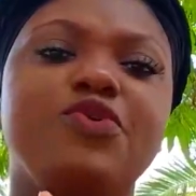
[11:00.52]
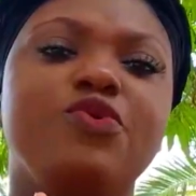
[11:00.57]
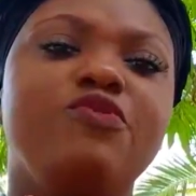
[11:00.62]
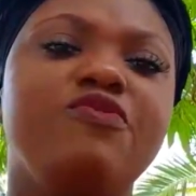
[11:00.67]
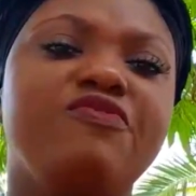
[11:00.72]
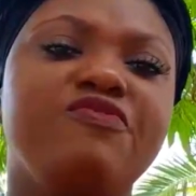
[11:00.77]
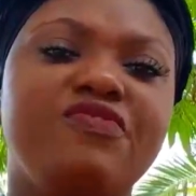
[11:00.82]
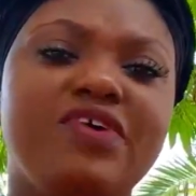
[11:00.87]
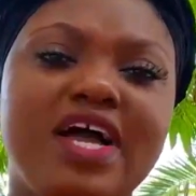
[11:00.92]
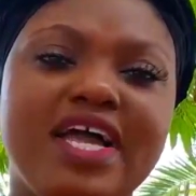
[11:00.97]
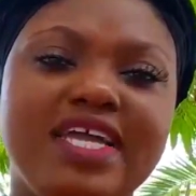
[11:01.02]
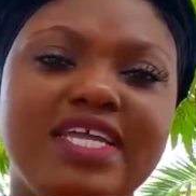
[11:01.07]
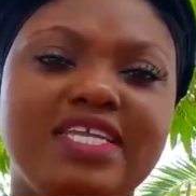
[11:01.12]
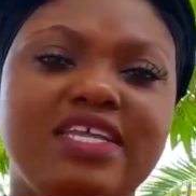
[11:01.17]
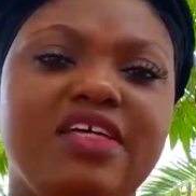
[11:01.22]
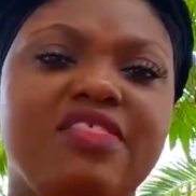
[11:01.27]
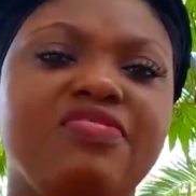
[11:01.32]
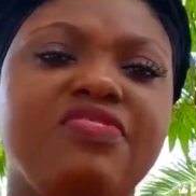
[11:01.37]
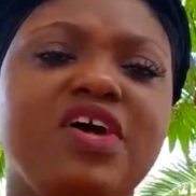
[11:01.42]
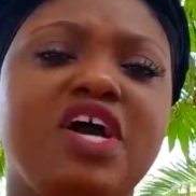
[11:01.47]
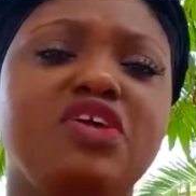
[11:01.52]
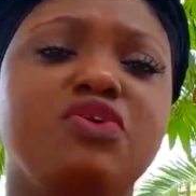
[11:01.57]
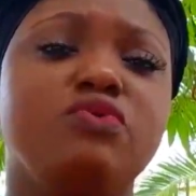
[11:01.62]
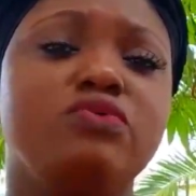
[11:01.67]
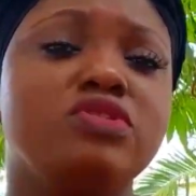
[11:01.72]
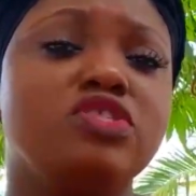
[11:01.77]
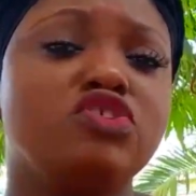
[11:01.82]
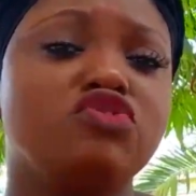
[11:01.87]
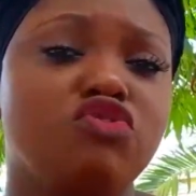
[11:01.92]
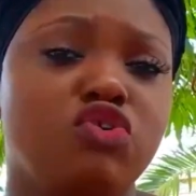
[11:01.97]
you find that
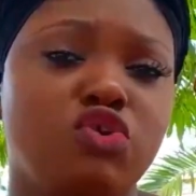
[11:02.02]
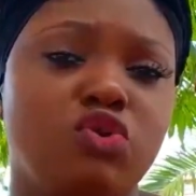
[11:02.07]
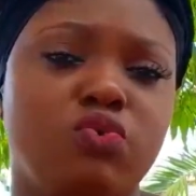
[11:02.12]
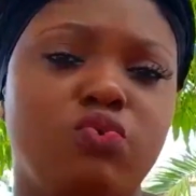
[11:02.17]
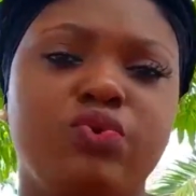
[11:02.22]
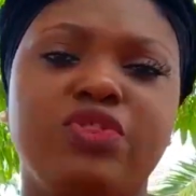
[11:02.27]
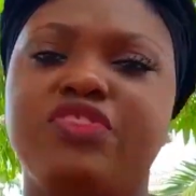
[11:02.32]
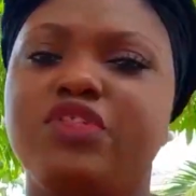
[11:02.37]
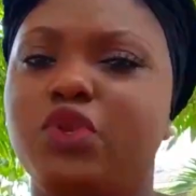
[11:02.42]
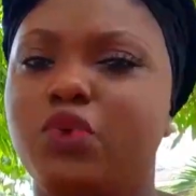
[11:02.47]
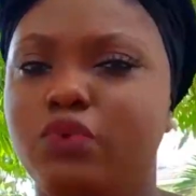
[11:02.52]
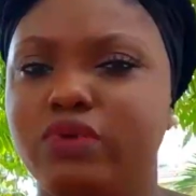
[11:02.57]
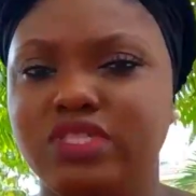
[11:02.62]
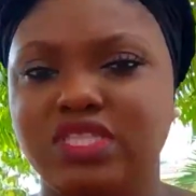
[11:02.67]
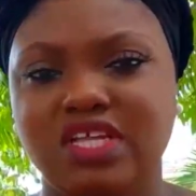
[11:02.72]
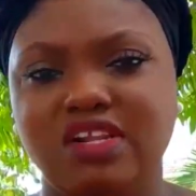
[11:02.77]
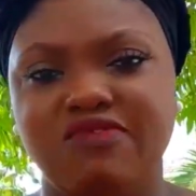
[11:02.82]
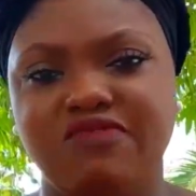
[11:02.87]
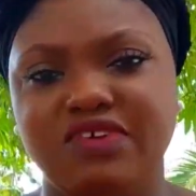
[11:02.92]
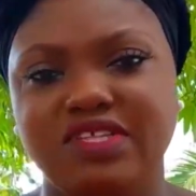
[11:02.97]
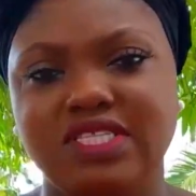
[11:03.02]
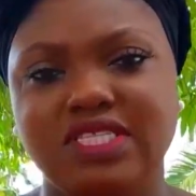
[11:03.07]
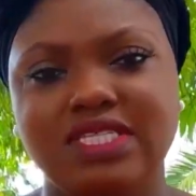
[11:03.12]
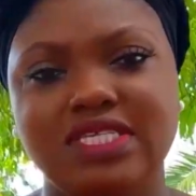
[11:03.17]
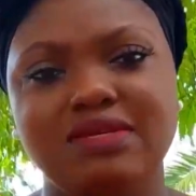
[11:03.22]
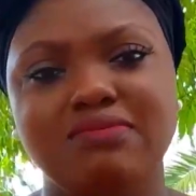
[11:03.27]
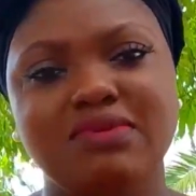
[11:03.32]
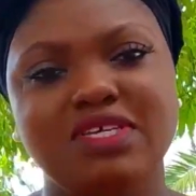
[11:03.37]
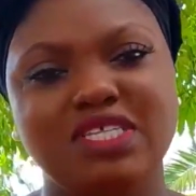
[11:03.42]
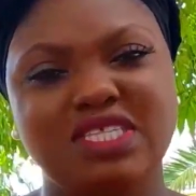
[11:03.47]
you struggle with low
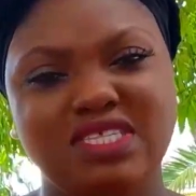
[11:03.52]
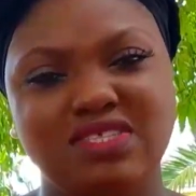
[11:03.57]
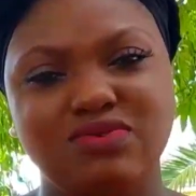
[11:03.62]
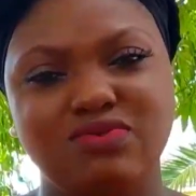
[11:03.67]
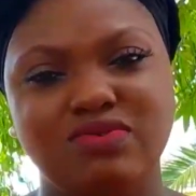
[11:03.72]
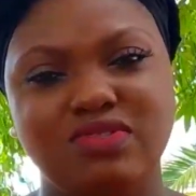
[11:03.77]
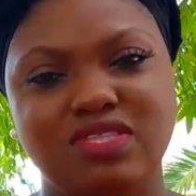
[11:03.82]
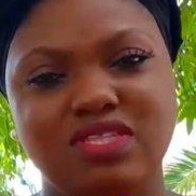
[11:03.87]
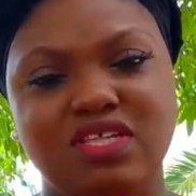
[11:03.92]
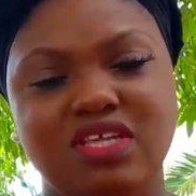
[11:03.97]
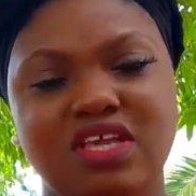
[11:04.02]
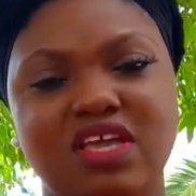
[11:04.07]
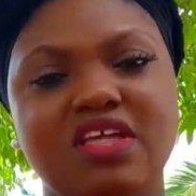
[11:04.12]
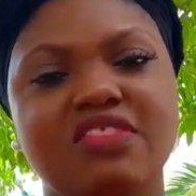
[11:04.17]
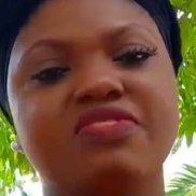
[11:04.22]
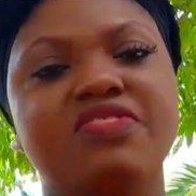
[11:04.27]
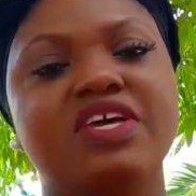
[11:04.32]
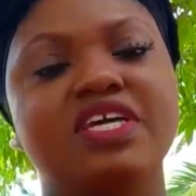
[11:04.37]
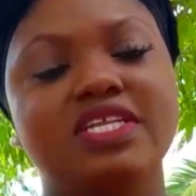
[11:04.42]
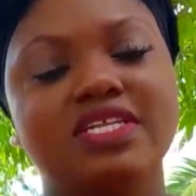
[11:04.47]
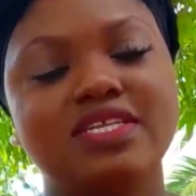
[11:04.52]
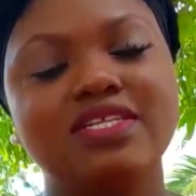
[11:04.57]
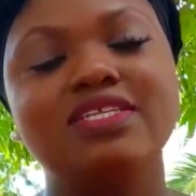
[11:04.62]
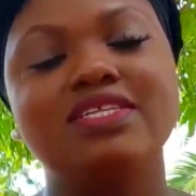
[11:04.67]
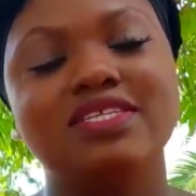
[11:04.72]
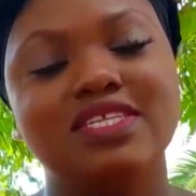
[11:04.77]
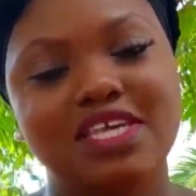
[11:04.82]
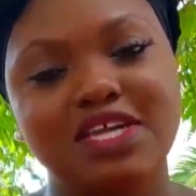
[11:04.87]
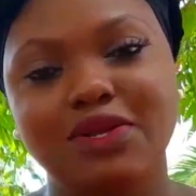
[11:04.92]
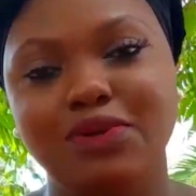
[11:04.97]
self-esteem issues, then
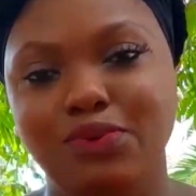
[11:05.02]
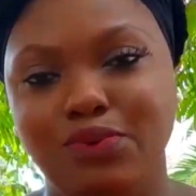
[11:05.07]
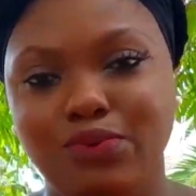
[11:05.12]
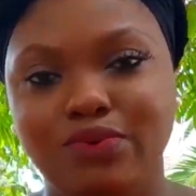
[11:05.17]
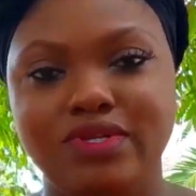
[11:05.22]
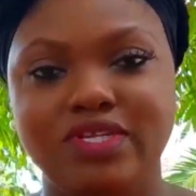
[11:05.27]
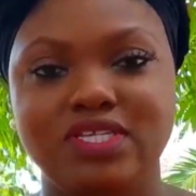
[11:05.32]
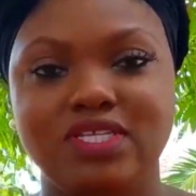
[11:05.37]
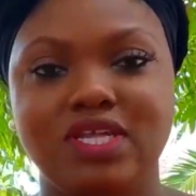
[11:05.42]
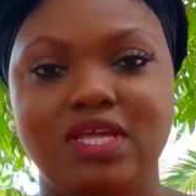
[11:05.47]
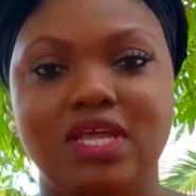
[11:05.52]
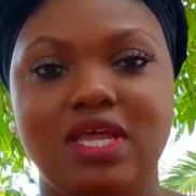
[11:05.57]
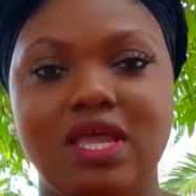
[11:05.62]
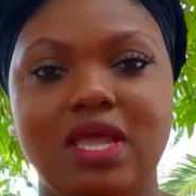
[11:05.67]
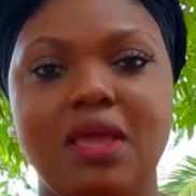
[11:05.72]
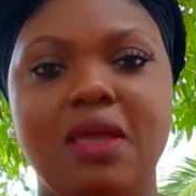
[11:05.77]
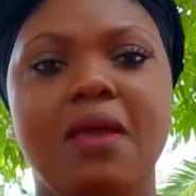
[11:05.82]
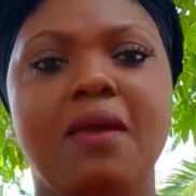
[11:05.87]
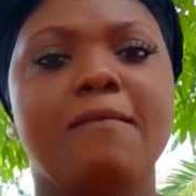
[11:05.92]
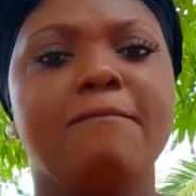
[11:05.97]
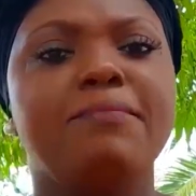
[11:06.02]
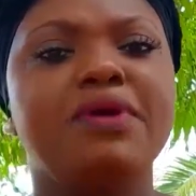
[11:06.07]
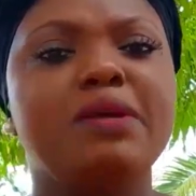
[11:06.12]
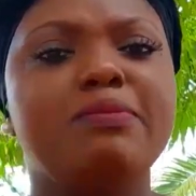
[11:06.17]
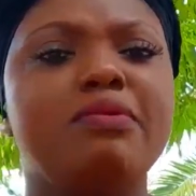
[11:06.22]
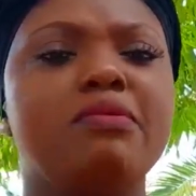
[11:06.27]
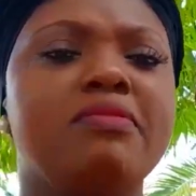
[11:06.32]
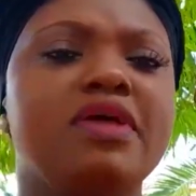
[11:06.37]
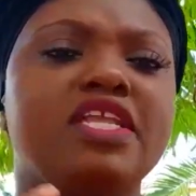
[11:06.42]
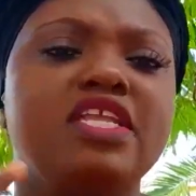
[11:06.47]
take note.
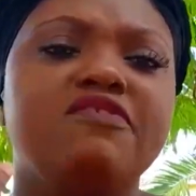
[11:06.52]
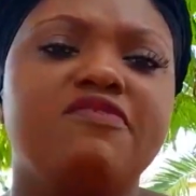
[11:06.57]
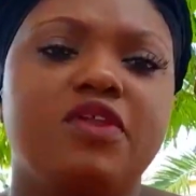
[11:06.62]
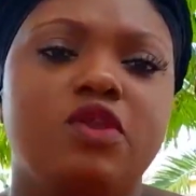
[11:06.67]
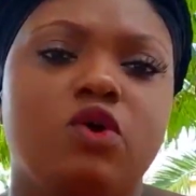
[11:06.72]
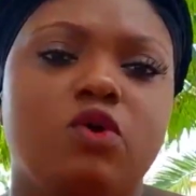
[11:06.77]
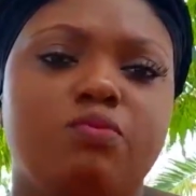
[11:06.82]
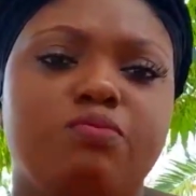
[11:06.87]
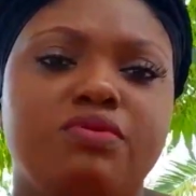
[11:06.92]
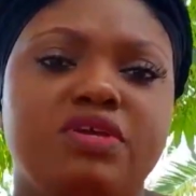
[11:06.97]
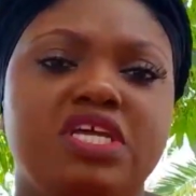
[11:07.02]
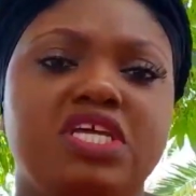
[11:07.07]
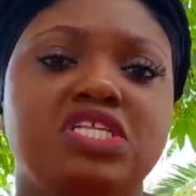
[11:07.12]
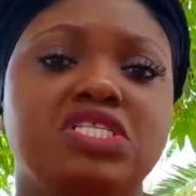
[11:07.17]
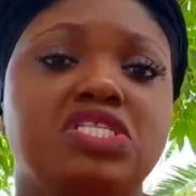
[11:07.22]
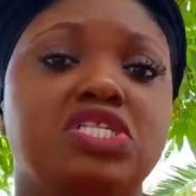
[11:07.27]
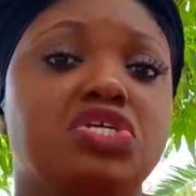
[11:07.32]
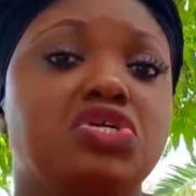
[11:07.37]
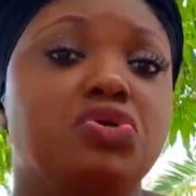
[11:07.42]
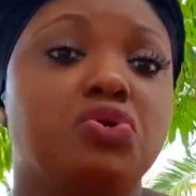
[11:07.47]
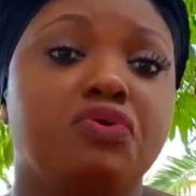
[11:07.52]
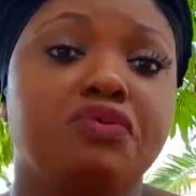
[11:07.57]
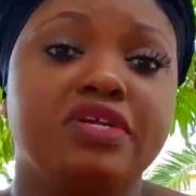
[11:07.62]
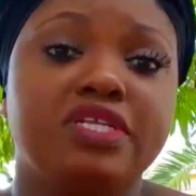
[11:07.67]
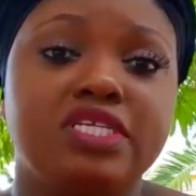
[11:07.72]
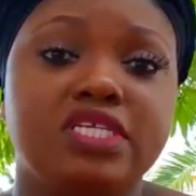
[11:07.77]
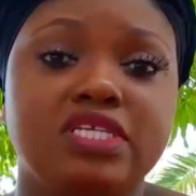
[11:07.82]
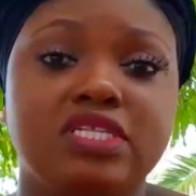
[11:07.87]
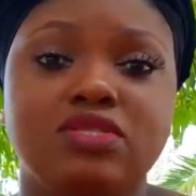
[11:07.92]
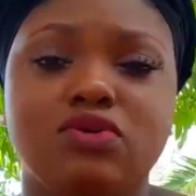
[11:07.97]
People may develop
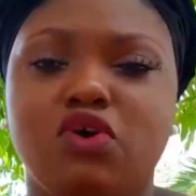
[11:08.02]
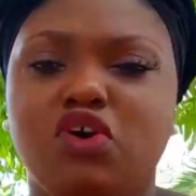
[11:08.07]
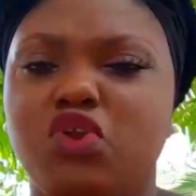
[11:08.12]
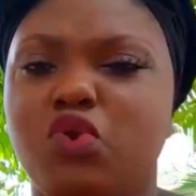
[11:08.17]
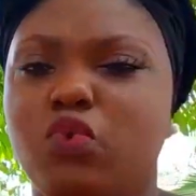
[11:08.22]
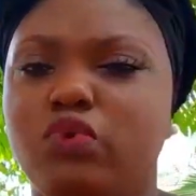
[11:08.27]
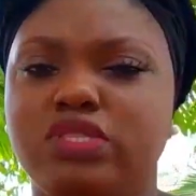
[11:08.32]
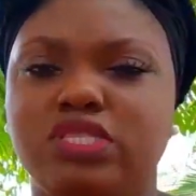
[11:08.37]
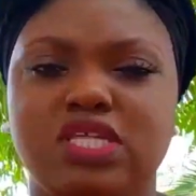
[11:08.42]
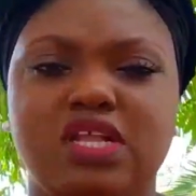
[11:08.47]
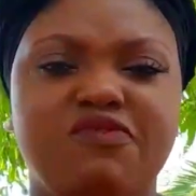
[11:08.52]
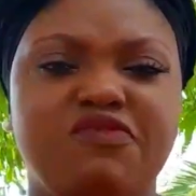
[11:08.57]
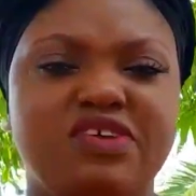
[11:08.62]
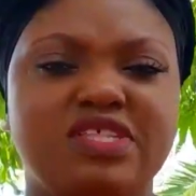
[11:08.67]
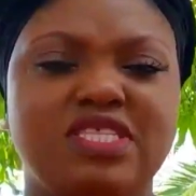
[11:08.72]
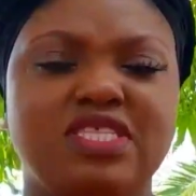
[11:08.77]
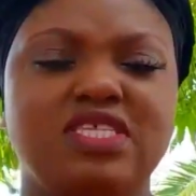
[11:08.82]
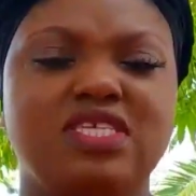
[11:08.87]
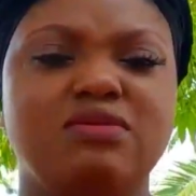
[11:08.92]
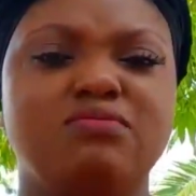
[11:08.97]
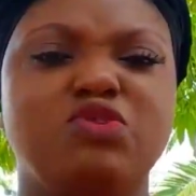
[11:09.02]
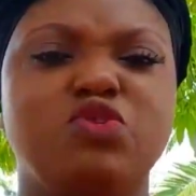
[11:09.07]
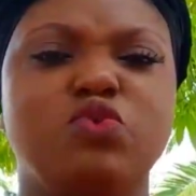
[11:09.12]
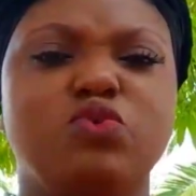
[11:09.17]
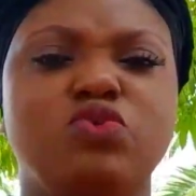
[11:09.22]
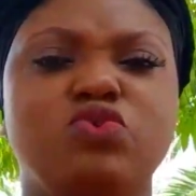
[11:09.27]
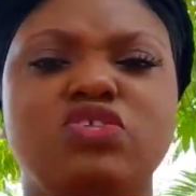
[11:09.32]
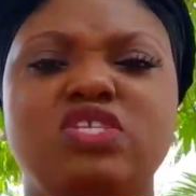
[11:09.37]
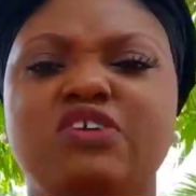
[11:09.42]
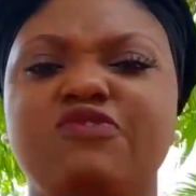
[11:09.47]
insecurities or low self-esteem
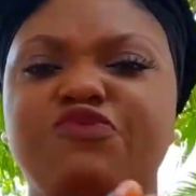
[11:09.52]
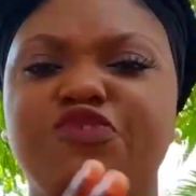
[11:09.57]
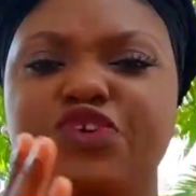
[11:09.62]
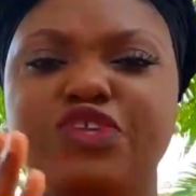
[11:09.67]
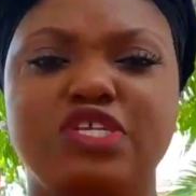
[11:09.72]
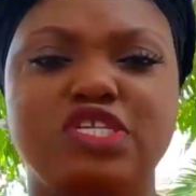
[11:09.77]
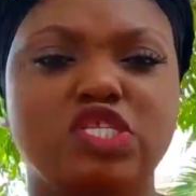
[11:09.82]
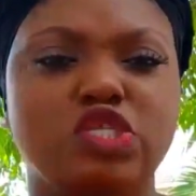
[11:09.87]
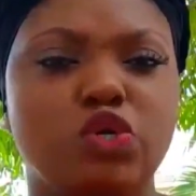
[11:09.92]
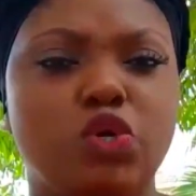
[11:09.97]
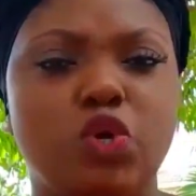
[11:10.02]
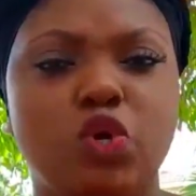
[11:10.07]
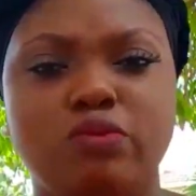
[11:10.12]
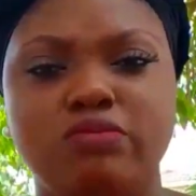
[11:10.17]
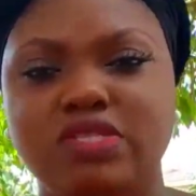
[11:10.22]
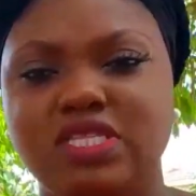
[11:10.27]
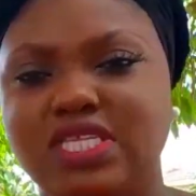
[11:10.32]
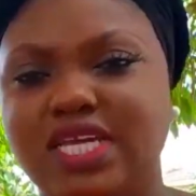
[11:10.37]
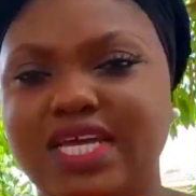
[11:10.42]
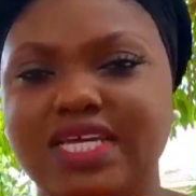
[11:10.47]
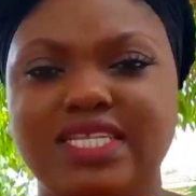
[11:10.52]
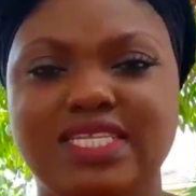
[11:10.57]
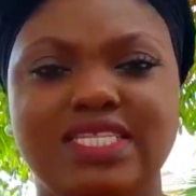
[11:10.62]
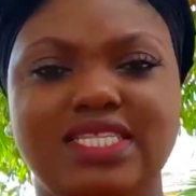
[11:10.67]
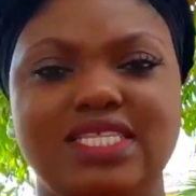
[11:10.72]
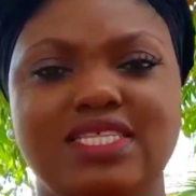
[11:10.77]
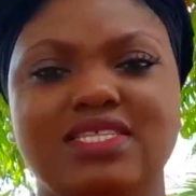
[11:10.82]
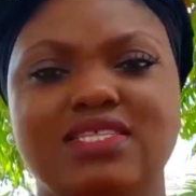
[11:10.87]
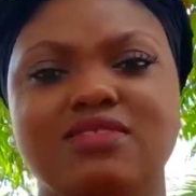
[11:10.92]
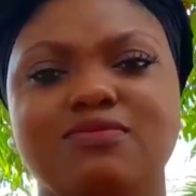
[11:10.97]
due to different
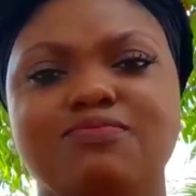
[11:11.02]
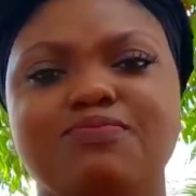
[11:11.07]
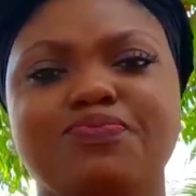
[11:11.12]
circumstances,